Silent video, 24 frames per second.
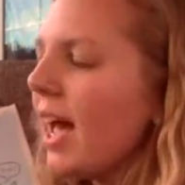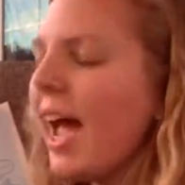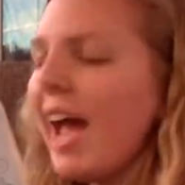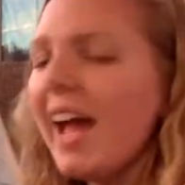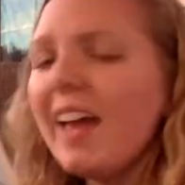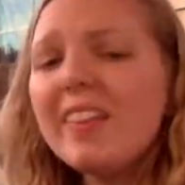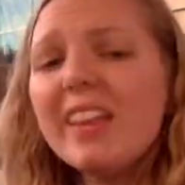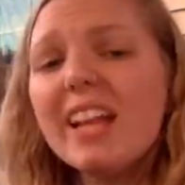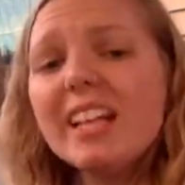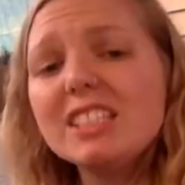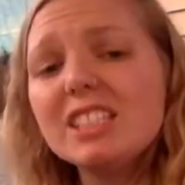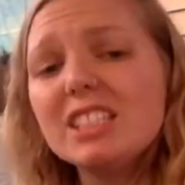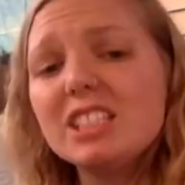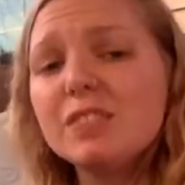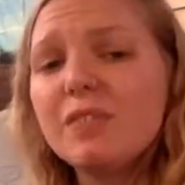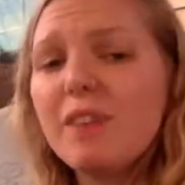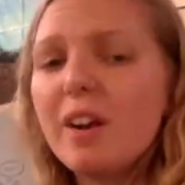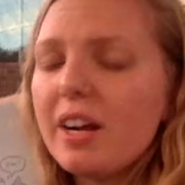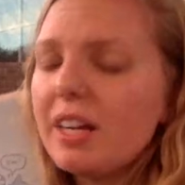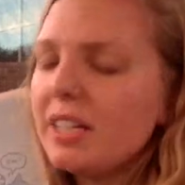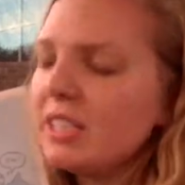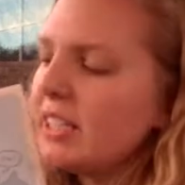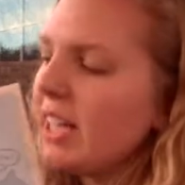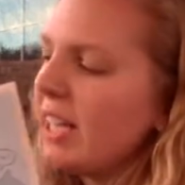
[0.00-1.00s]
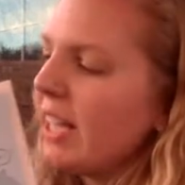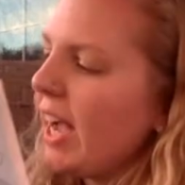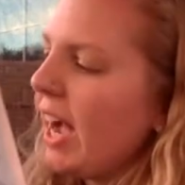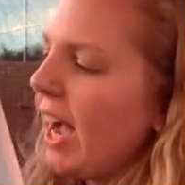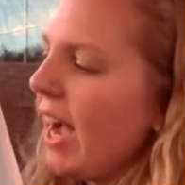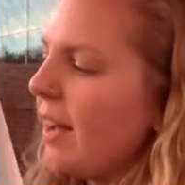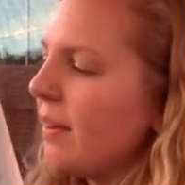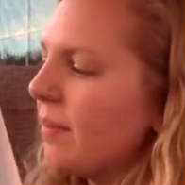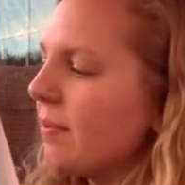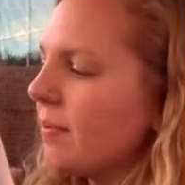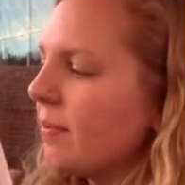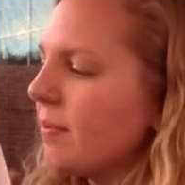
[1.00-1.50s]
And that's as far as I
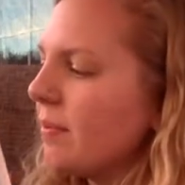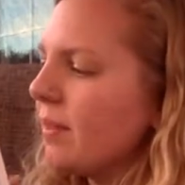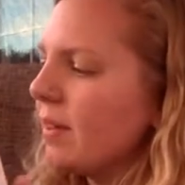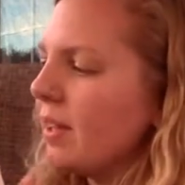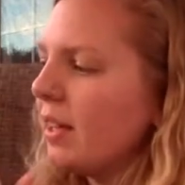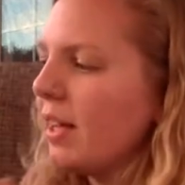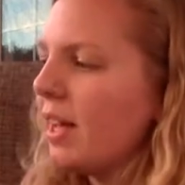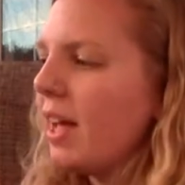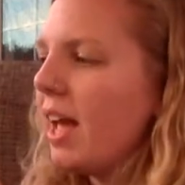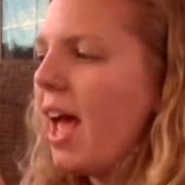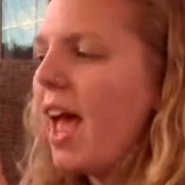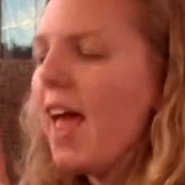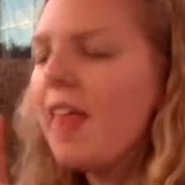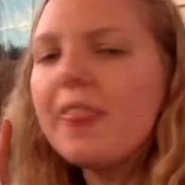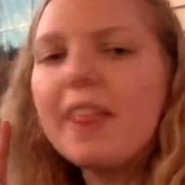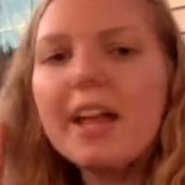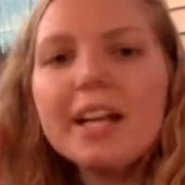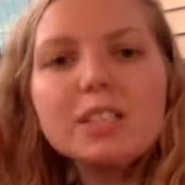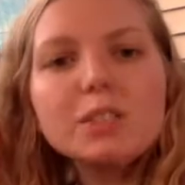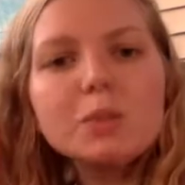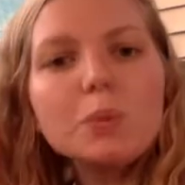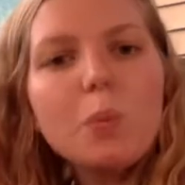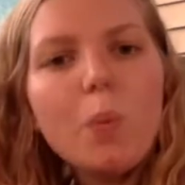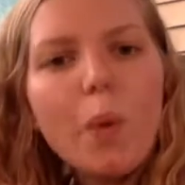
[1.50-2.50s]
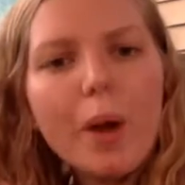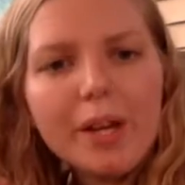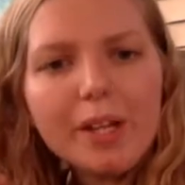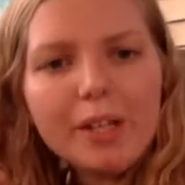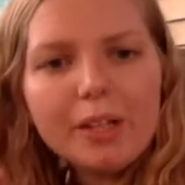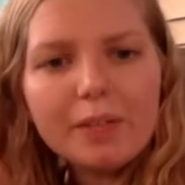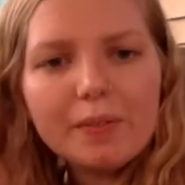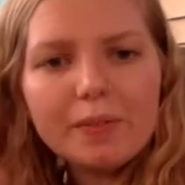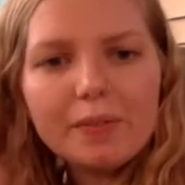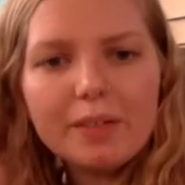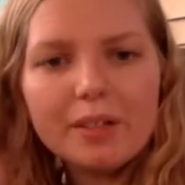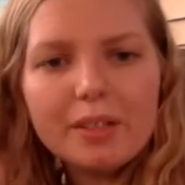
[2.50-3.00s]
got. That's
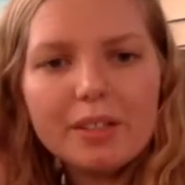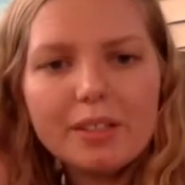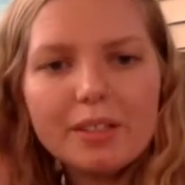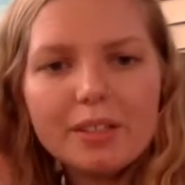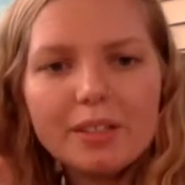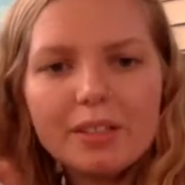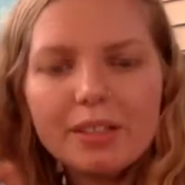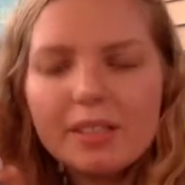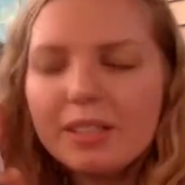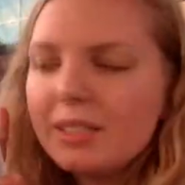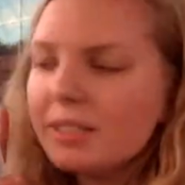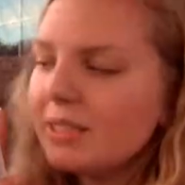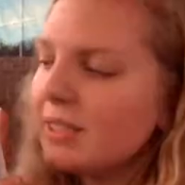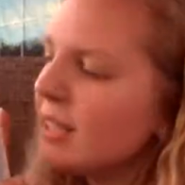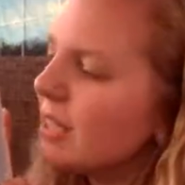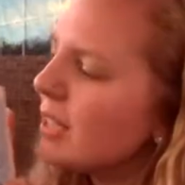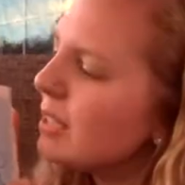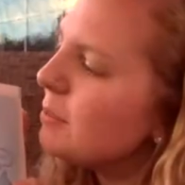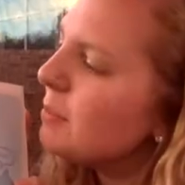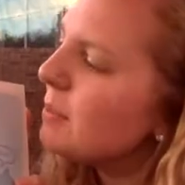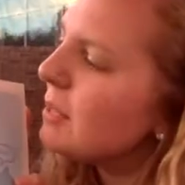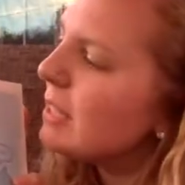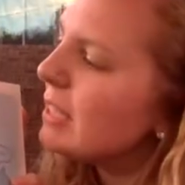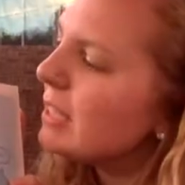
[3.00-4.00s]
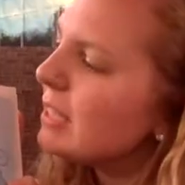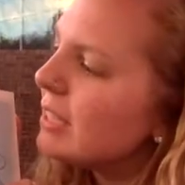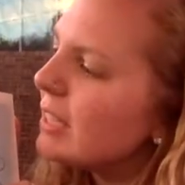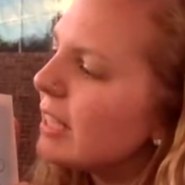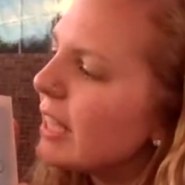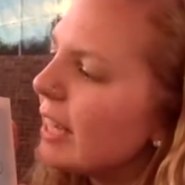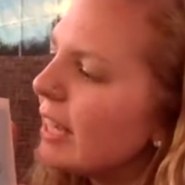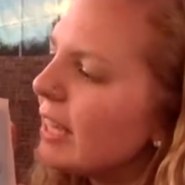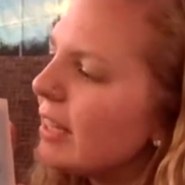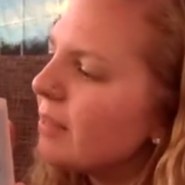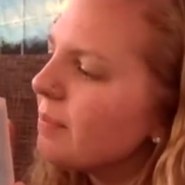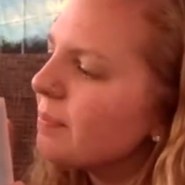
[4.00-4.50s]
wonderful, says Mrs.
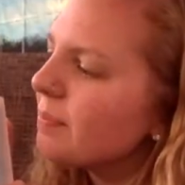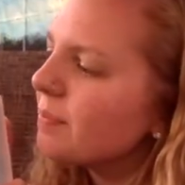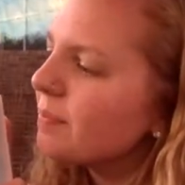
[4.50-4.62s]
Singh.